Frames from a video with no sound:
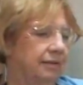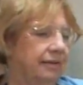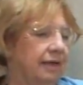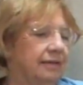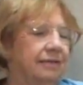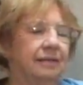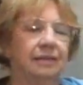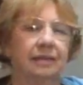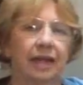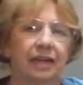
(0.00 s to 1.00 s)

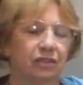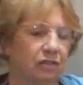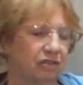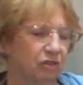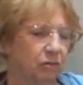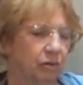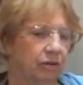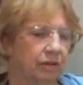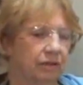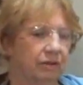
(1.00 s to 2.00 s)
salicylic acid stored
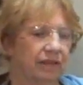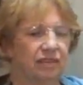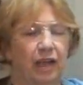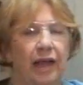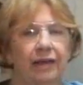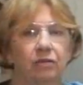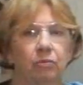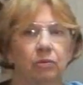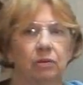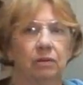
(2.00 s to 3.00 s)
in here. That's
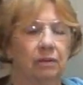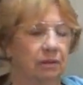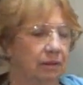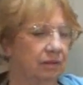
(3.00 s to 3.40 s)
aspirin.